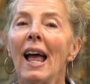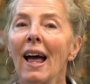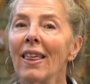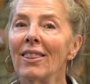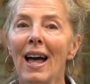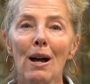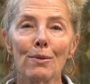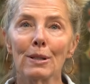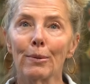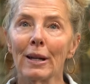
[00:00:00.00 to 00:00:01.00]
And that
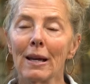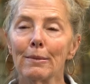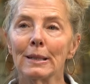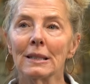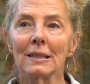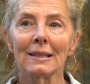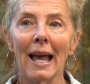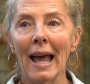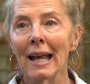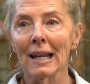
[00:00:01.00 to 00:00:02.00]
was when I was
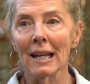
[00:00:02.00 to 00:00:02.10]
10.